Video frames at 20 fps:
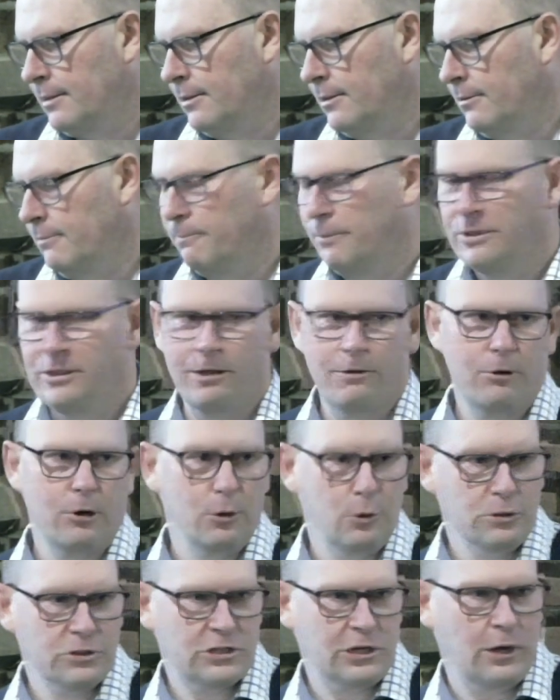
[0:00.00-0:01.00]
But there are
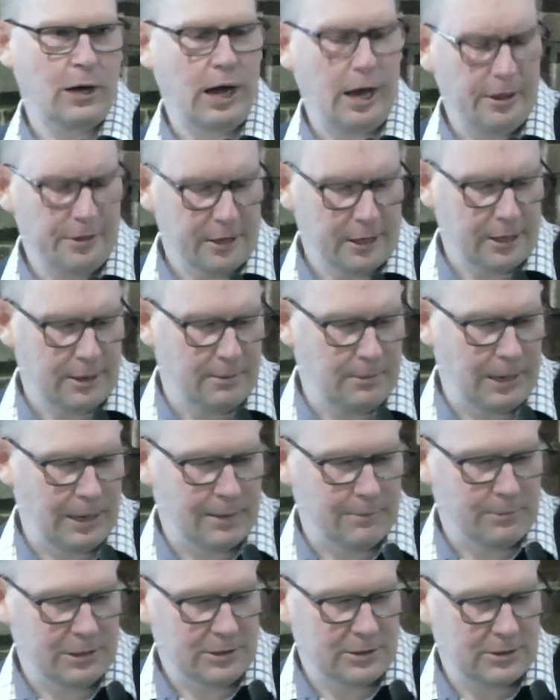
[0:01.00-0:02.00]
also other
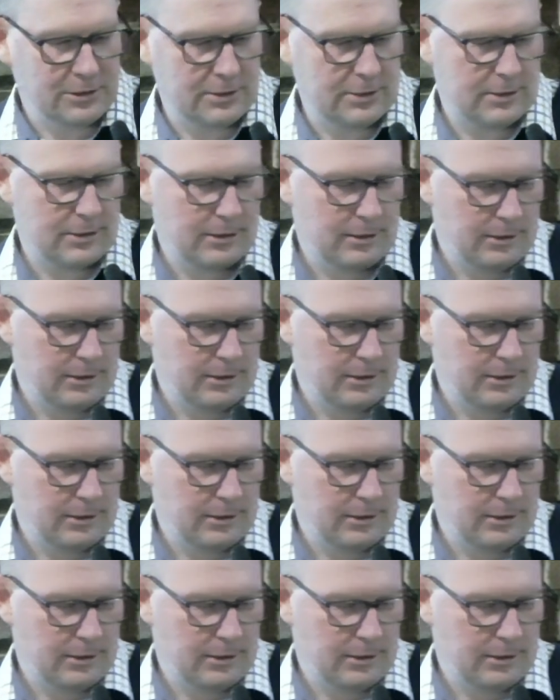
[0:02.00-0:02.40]
commandments